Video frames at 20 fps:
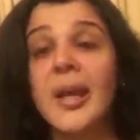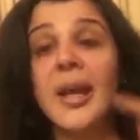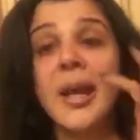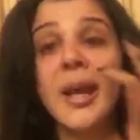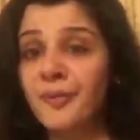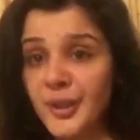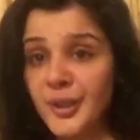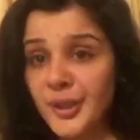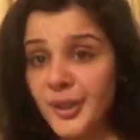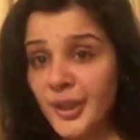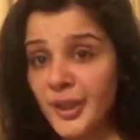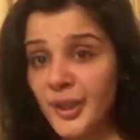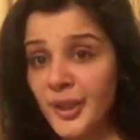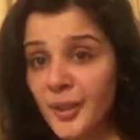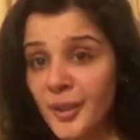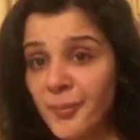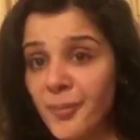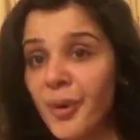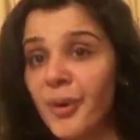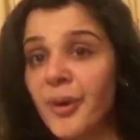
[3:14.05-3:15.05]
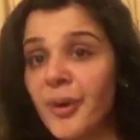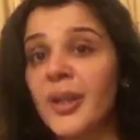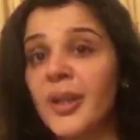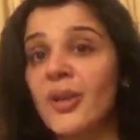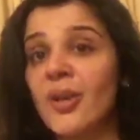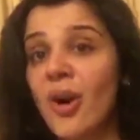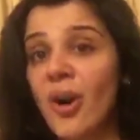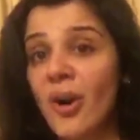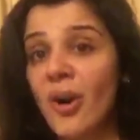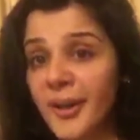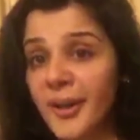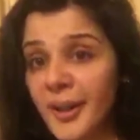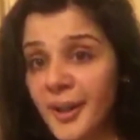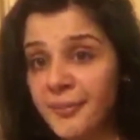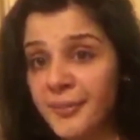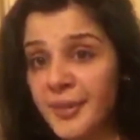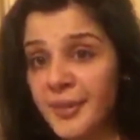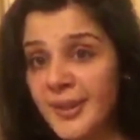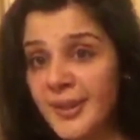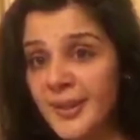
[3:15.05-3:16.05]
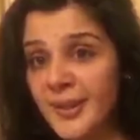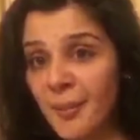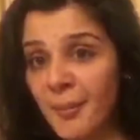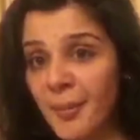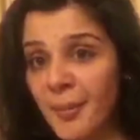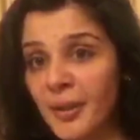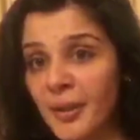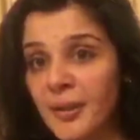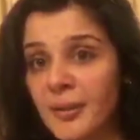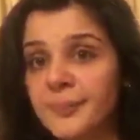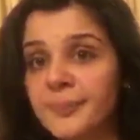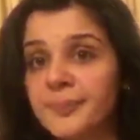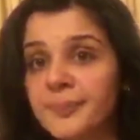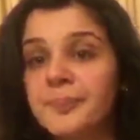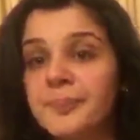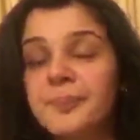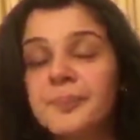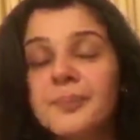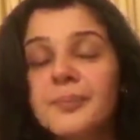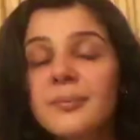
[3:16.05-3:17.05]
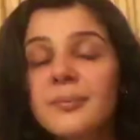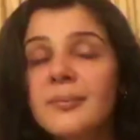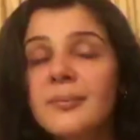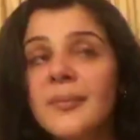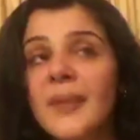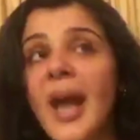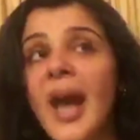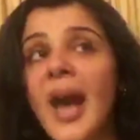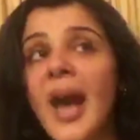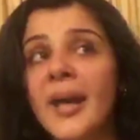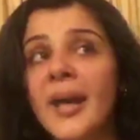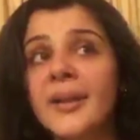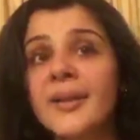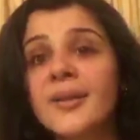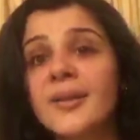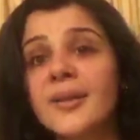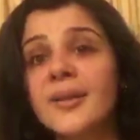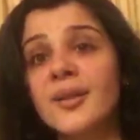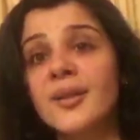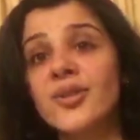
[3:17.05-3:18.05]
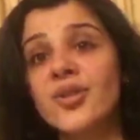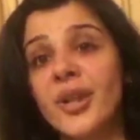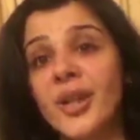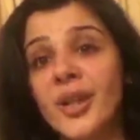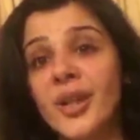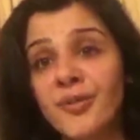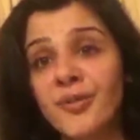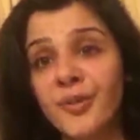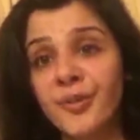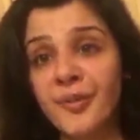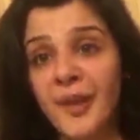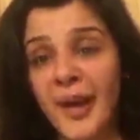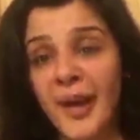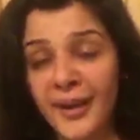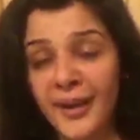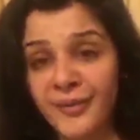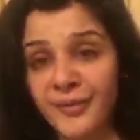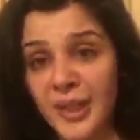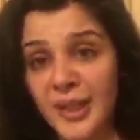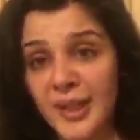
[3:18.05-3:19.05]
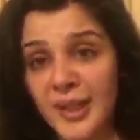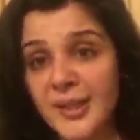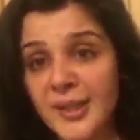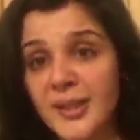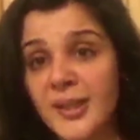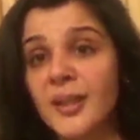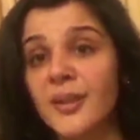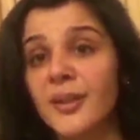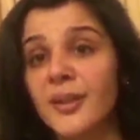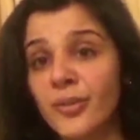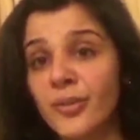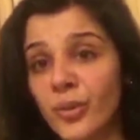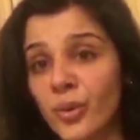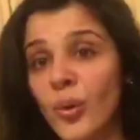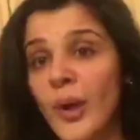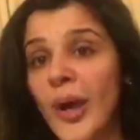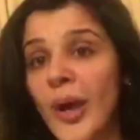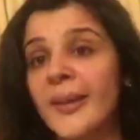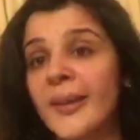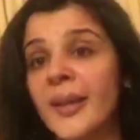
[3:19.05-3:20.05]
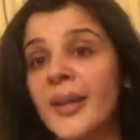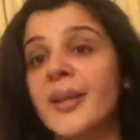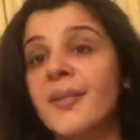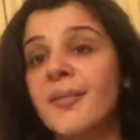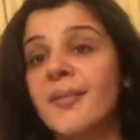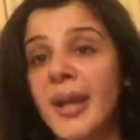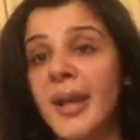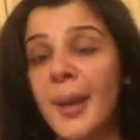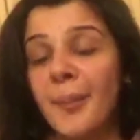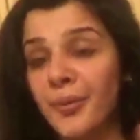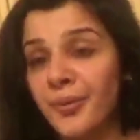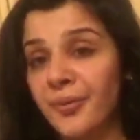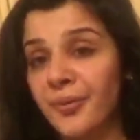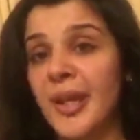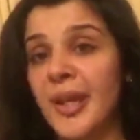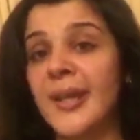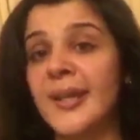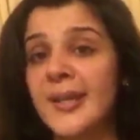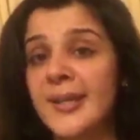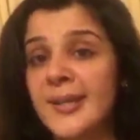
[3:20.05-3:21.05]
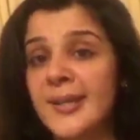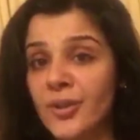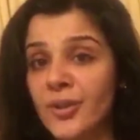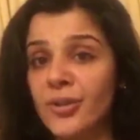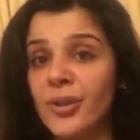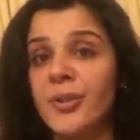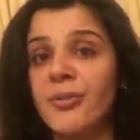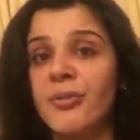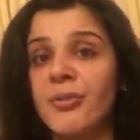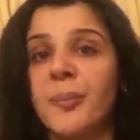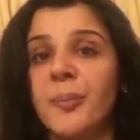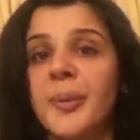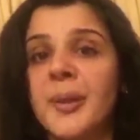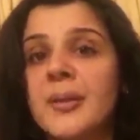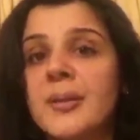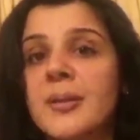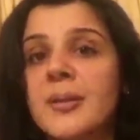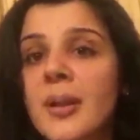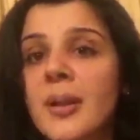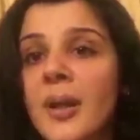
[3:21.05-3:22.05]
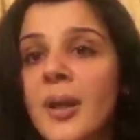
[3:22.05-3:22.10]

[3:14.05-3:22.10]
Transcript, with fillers: First thing in the morning on an empty stomach, and drink it for 5 days in a row, and then give a gap of 10 days and you can repeat.